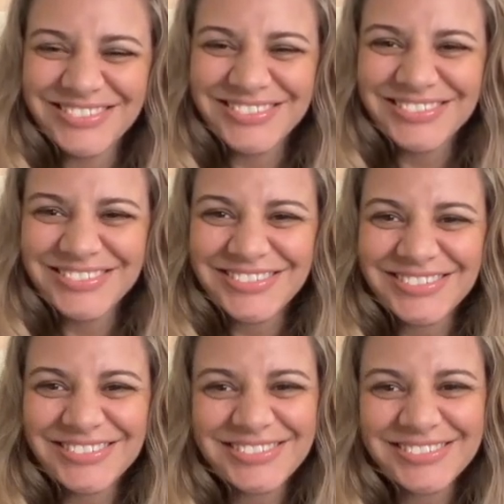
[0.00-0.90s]

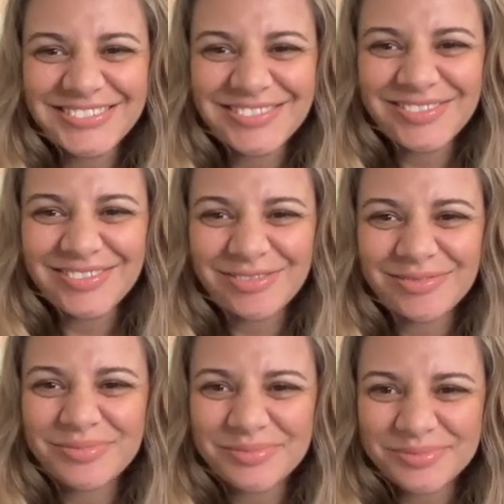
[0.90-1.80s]

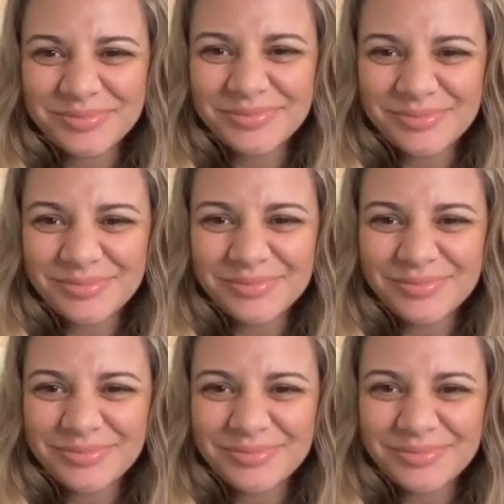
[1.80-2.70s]

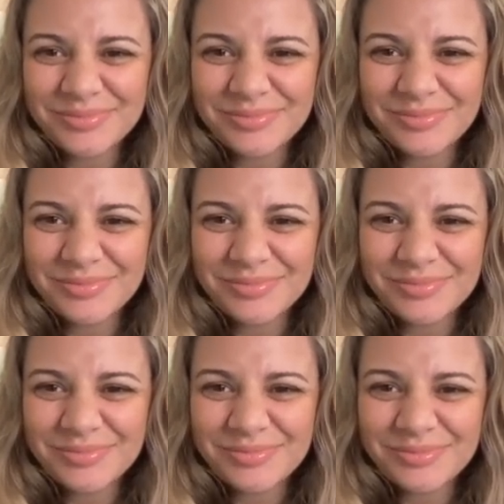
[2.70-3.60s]

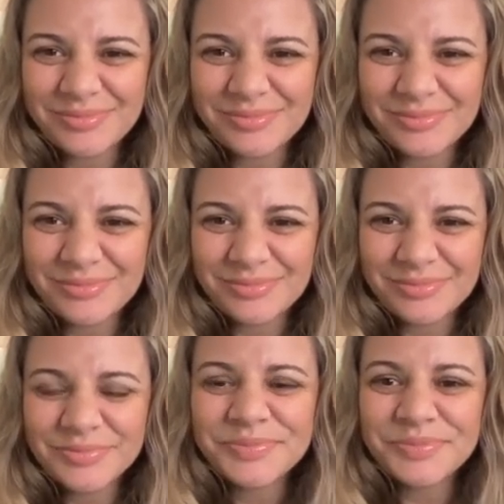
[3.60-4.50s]

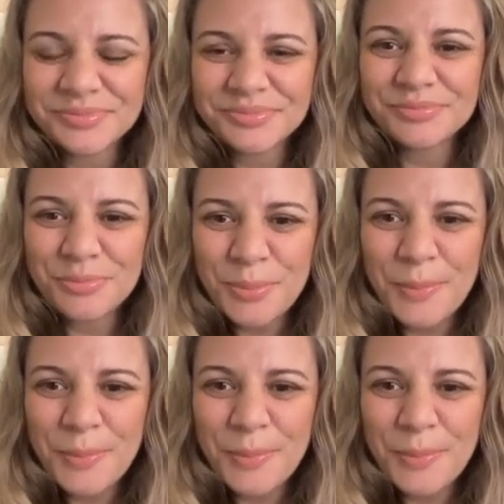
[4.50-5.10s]
This person isn't speaking.